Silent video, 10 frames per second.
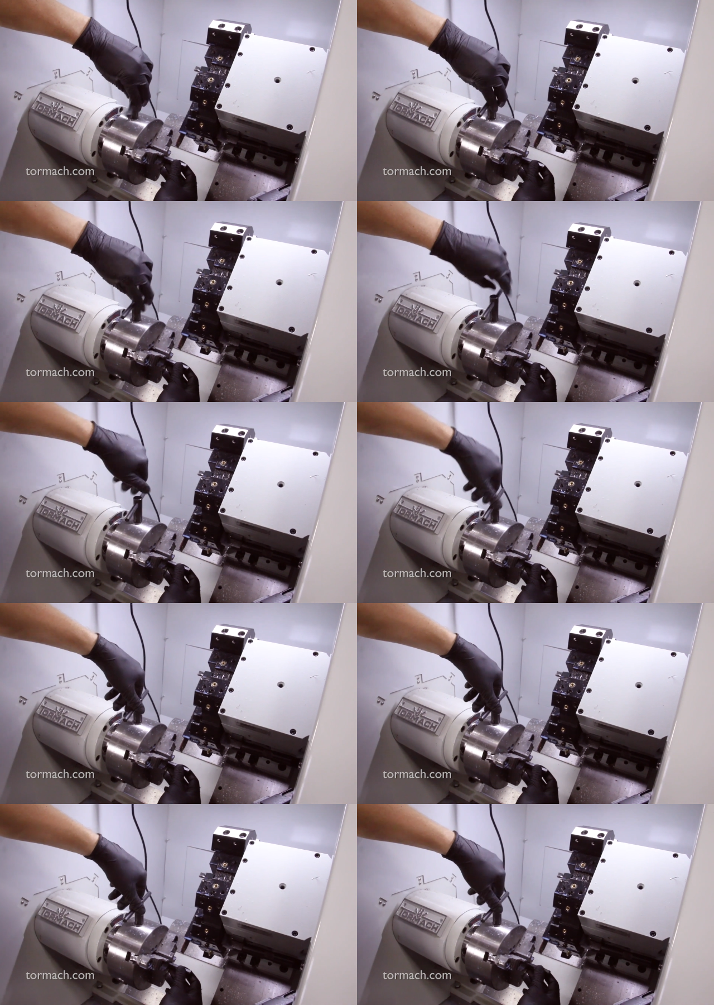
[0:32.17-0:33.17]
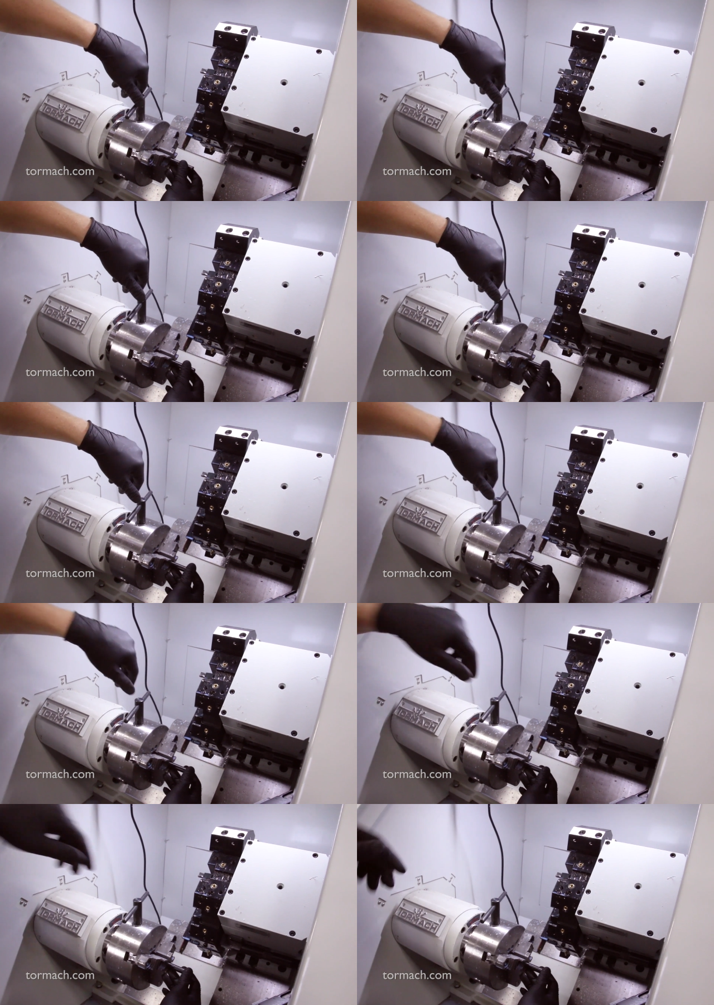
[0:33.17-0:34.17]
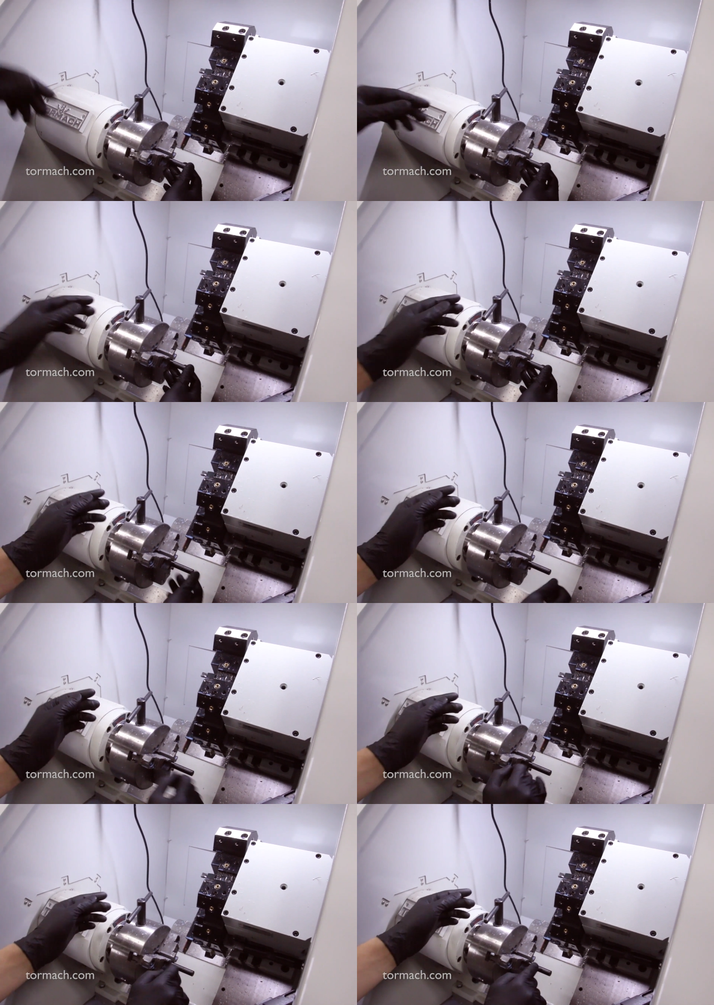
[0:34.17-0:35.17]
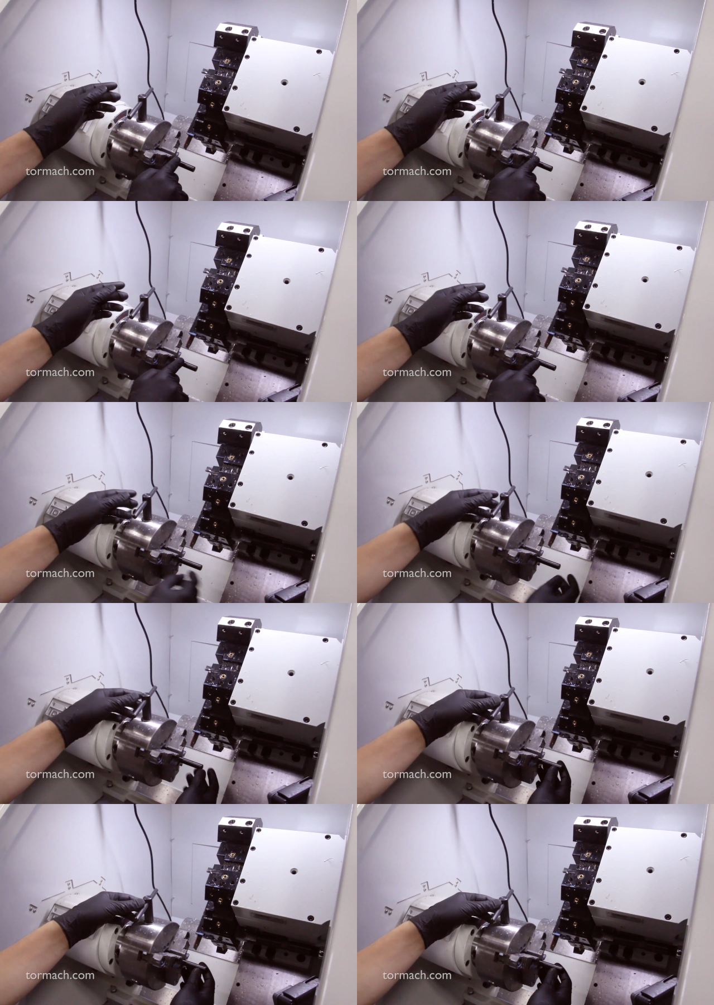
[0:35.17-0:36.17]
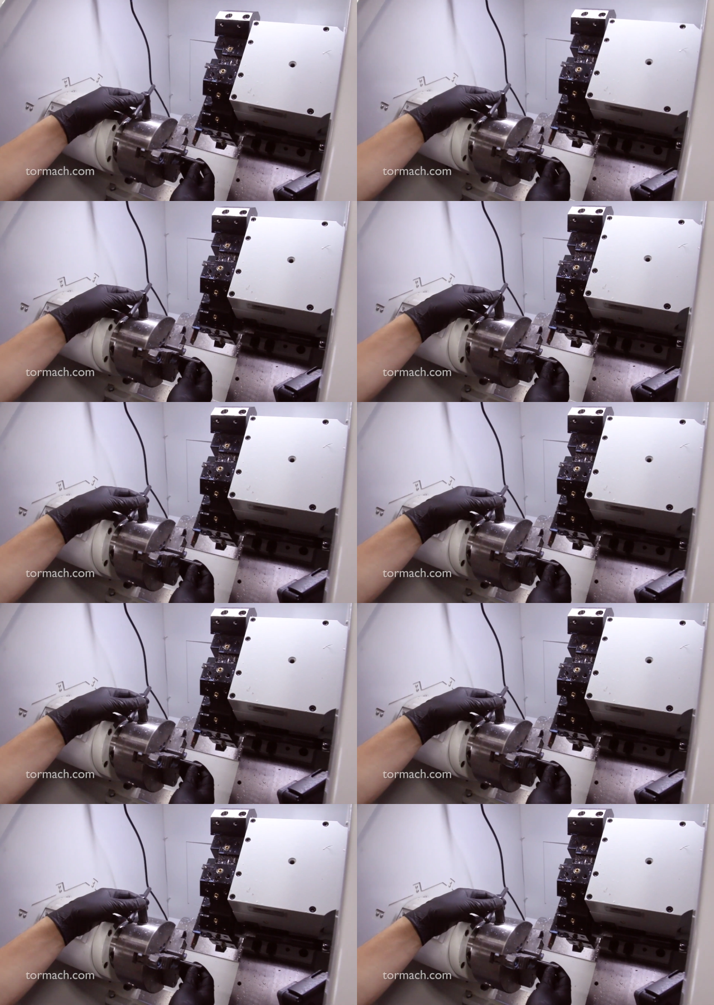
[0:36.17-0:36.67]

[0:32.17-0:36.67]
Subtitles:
(no speaker visible)